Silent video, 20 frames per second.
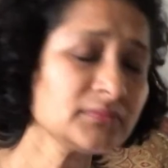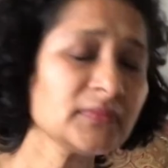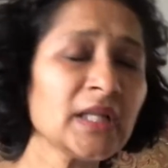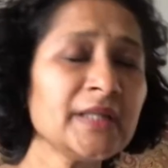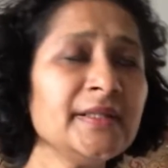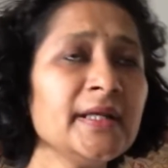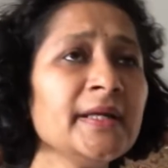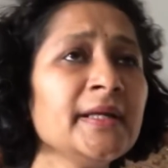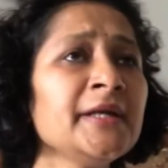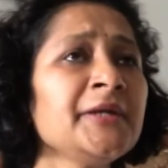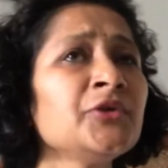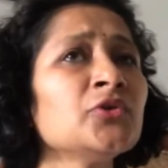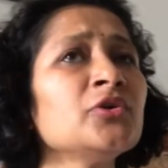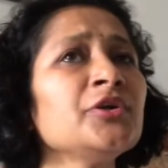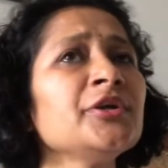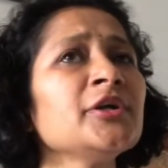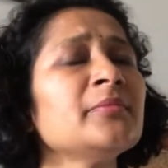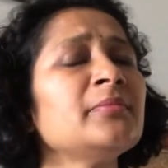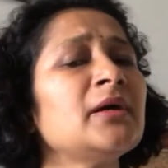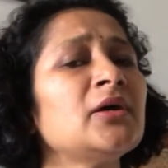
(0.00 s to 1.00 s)
Then I
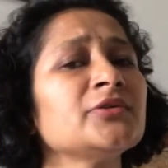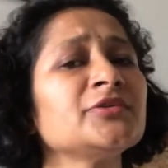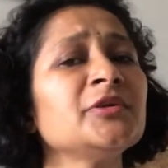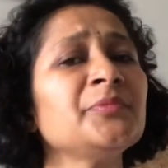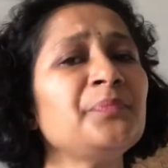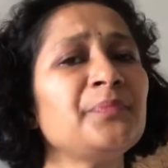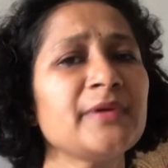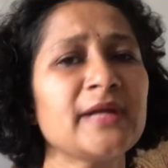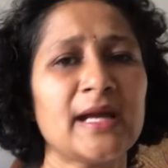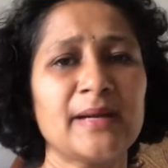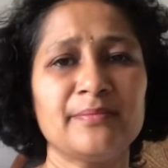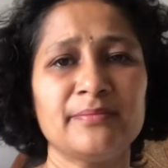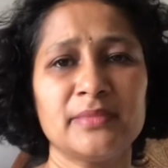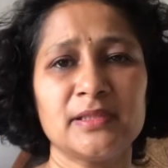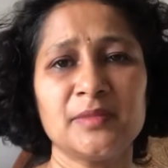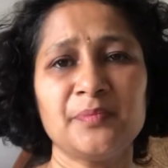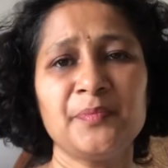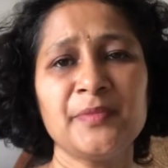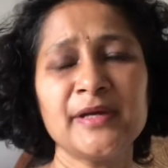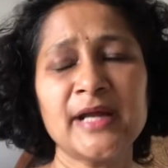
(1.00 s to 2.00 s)
told you about the preamble.
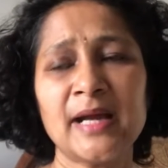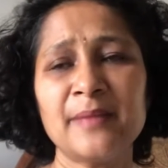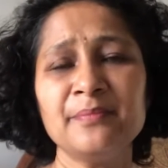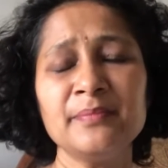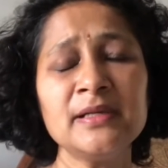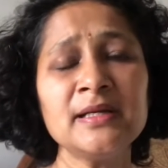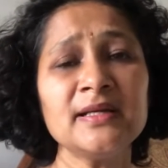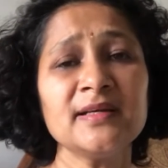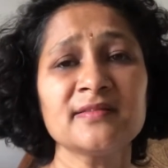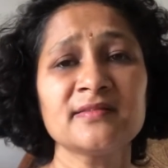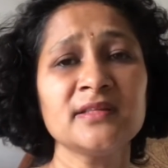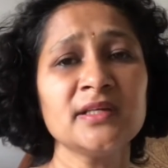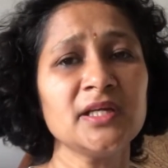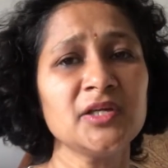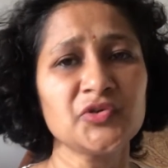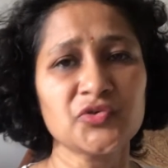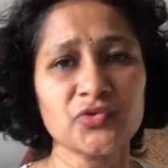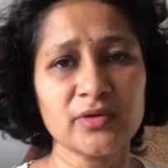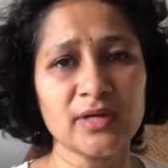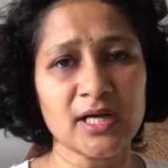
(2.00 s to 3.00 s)
Preamble is the
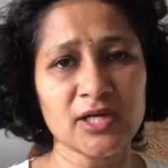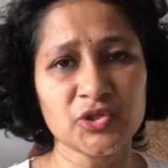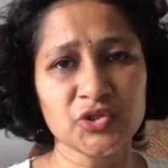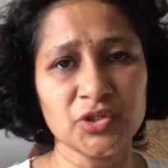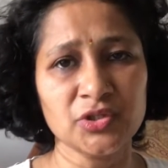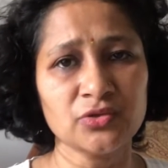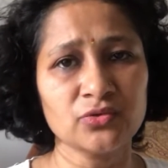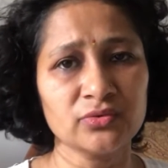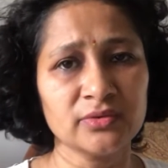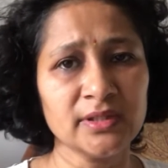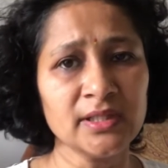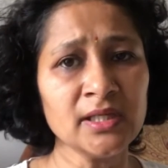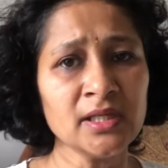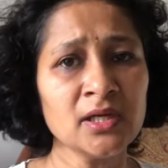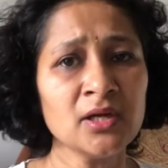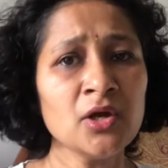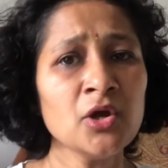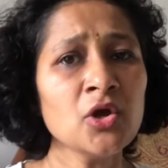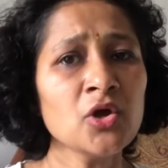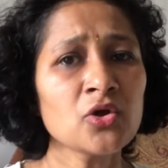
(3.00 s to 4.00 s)
introduction to the
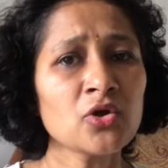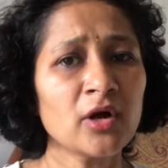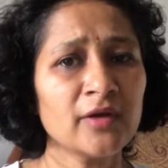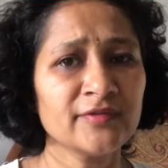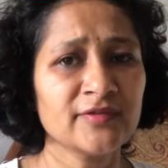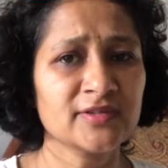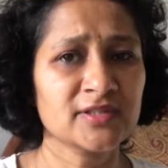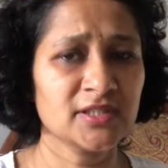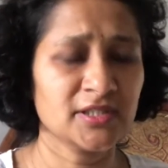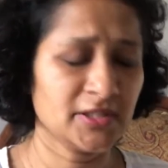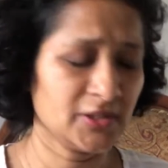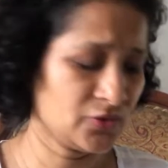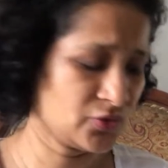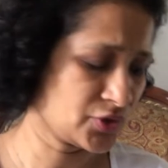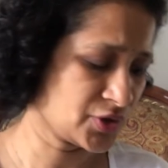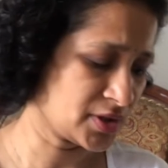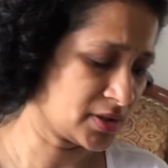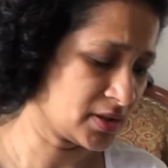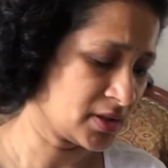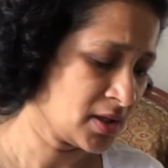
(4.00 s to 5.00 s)

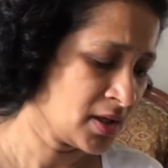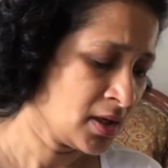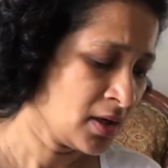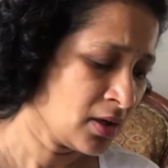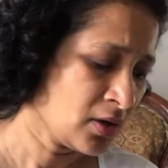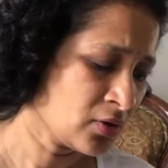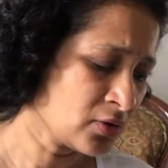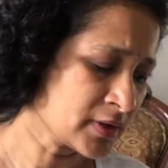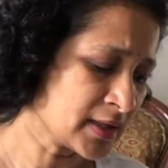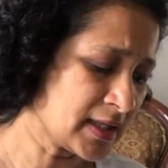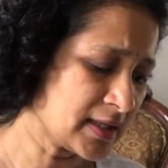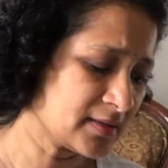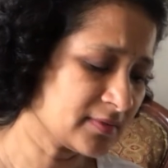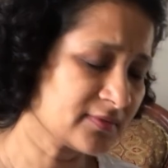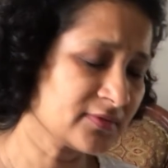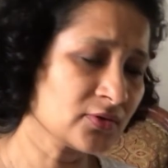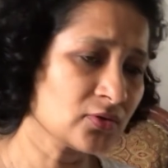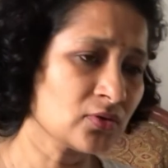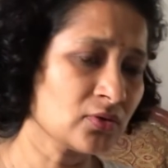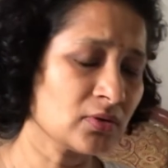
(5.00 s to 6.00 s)
Constitution. Okay,
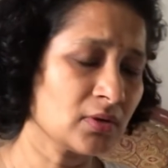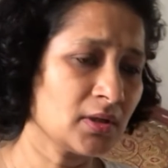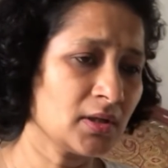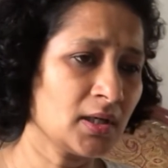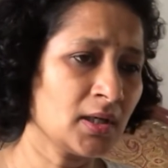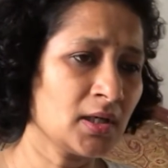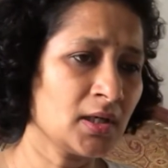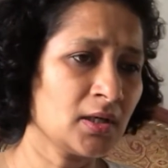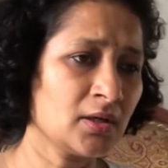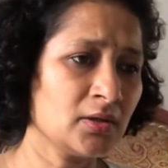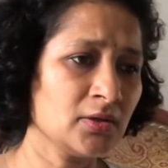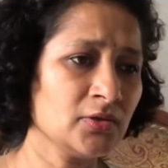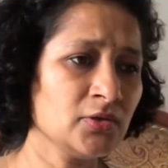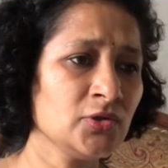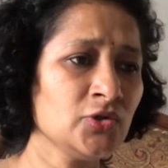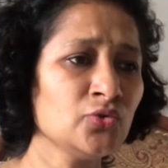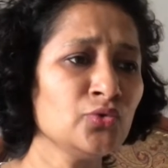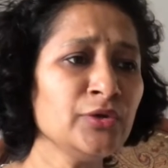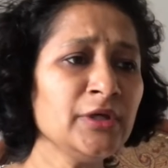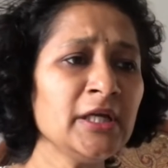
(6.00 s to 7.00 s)
so
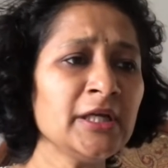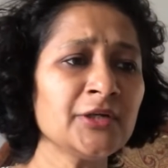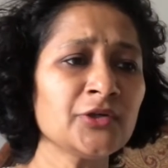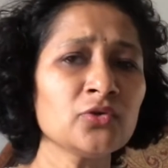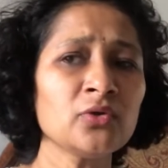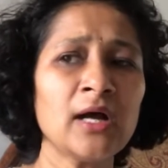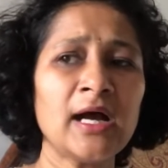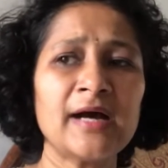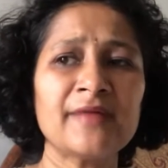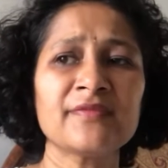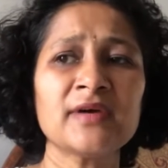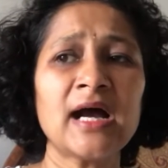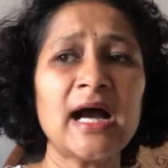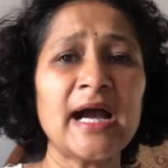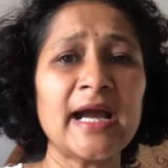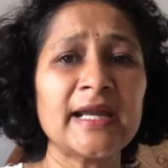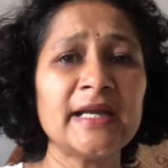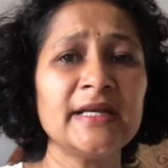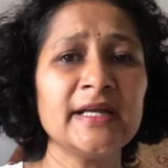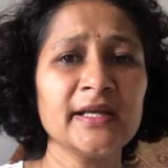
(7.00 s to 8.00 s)
you need to have an
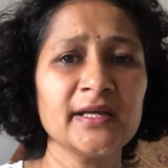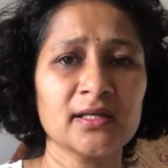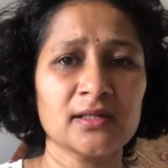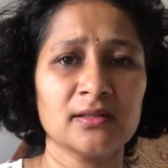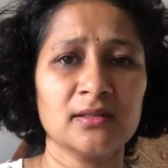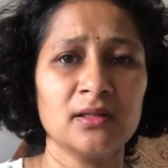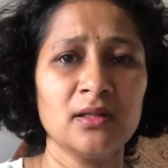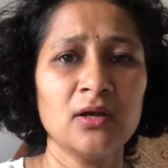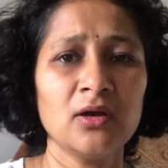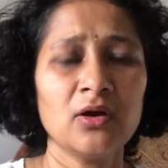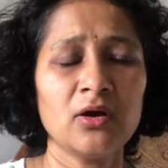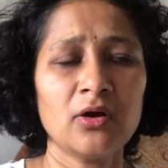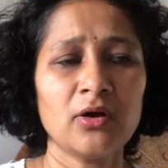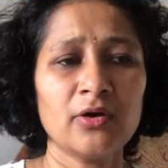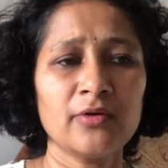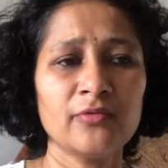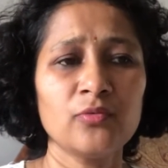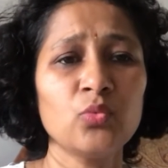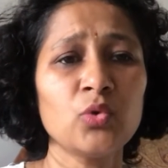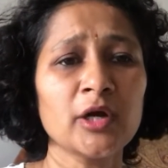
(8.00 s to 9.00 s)
ideal
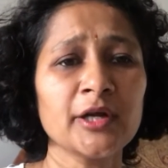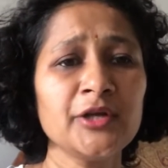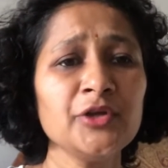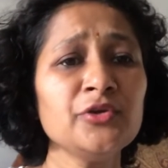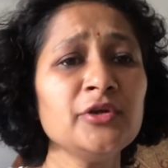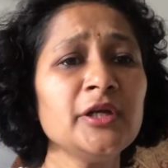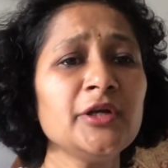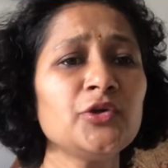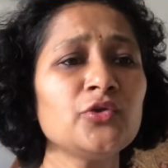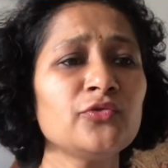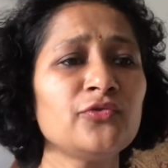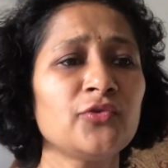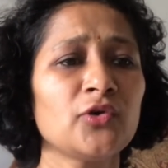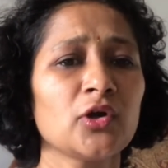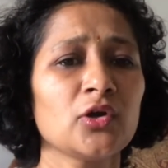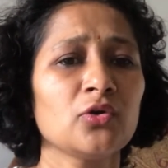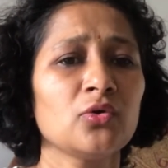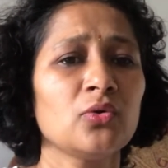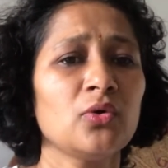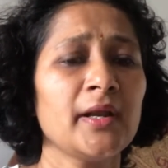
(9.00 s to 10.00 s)
of what you need to
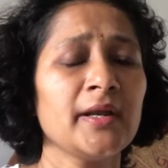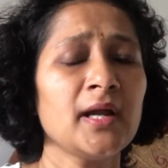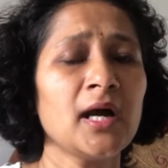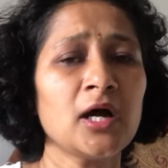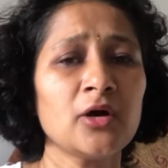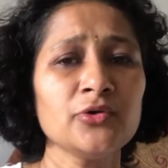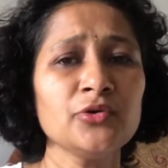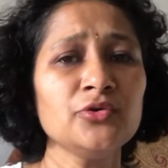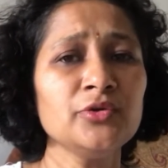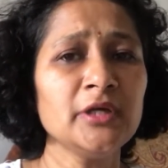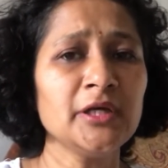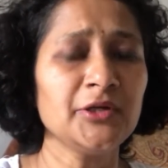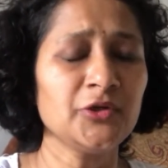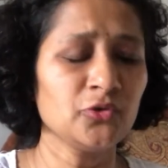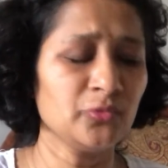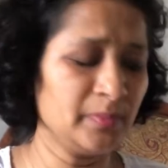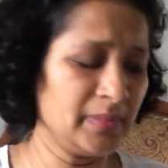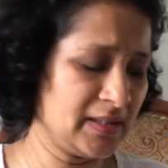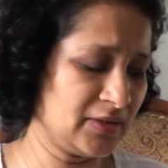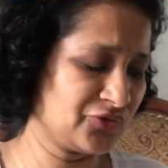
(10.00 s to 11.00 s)
follow and how you need
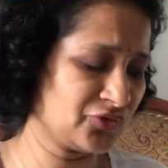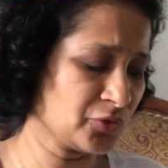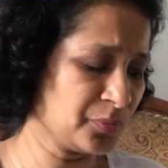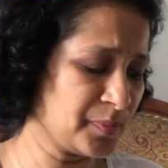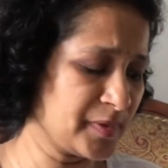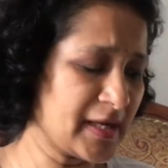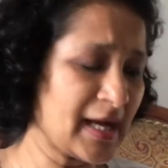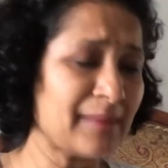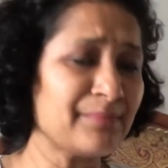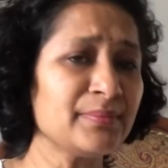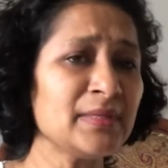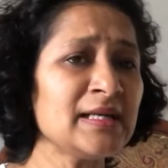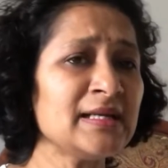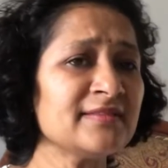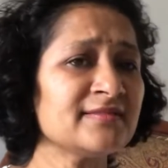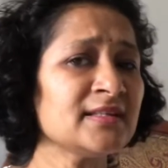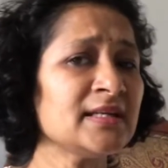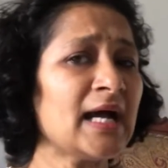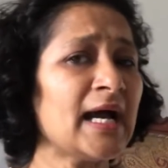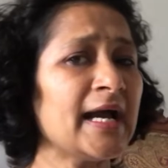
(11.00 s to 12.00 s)
to be. So preamble
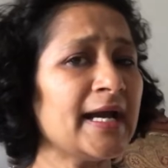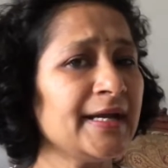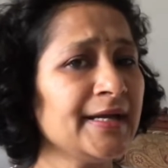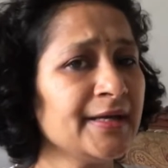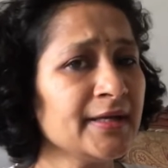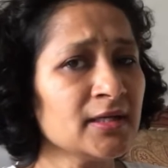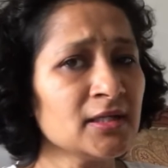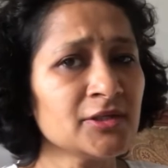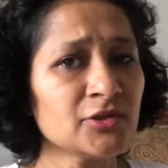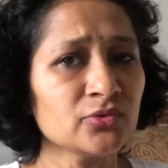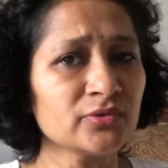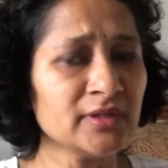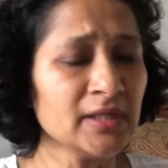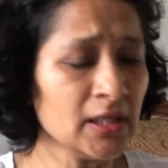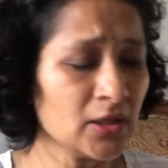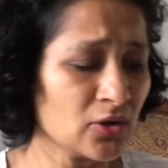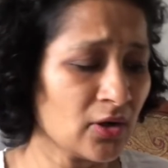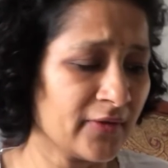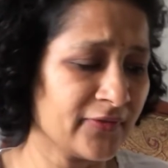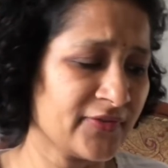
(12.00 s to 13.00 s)
is an ideal to
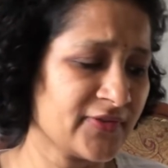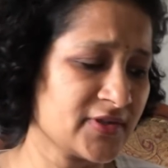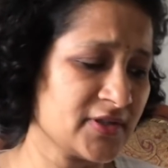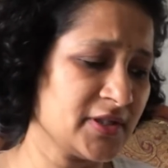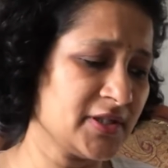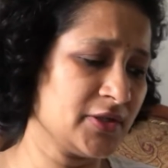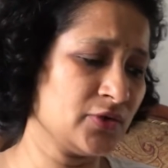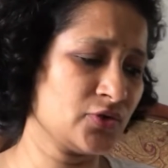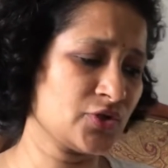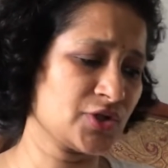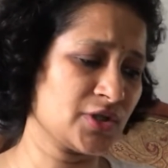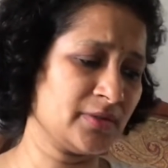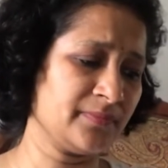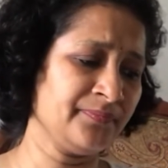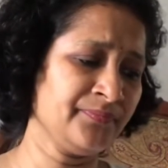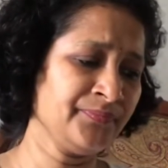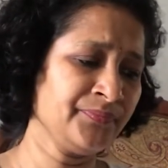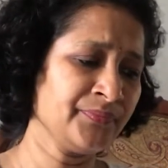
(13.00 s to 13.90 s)
the Constitution.